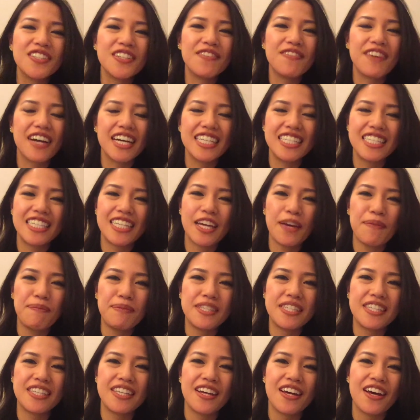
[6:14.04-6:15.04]
are my
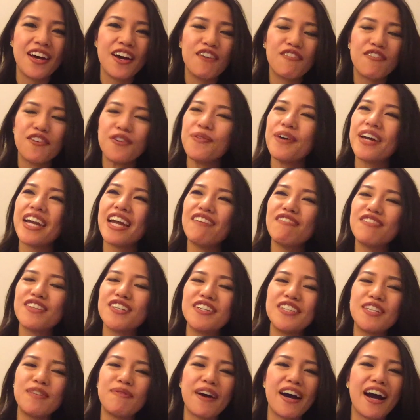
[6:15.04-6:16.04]
tips for what I've
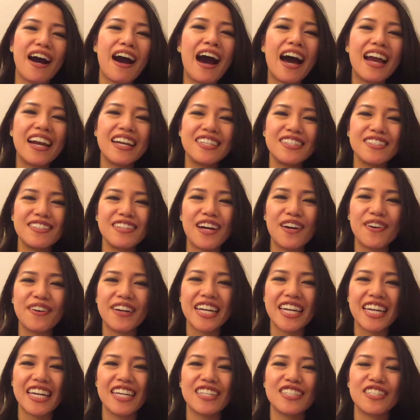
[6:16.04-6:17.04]
learned about how to do
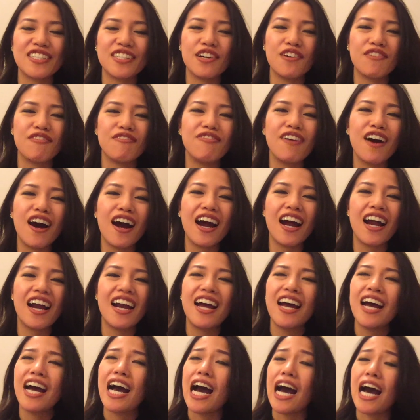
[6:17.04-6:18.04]
networking so far,
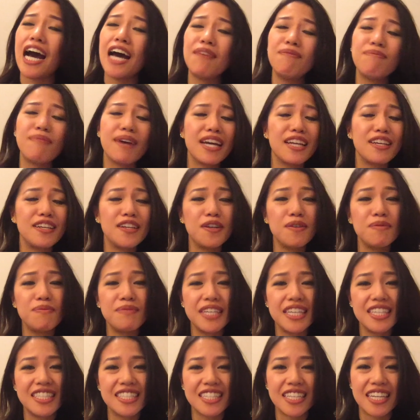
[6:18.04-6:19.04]
I'm by no
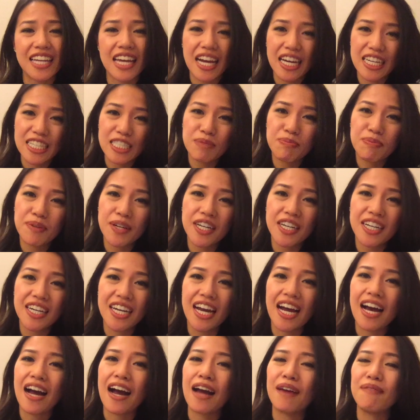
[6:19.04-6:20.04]
means an expert.
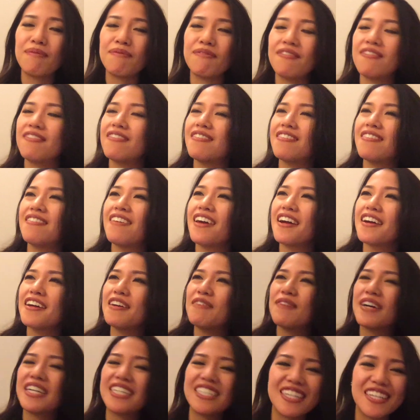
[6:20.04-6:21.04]
I'm very
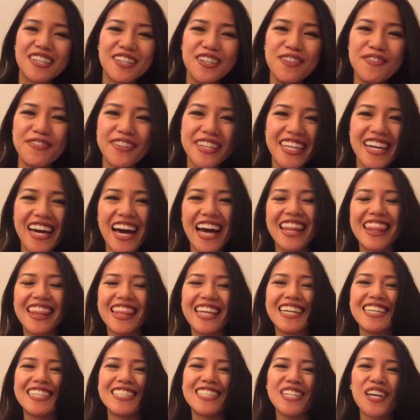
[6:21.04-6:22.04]
much a newbie at
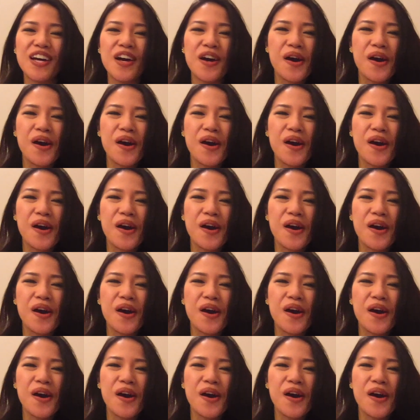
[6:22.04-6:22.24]
this,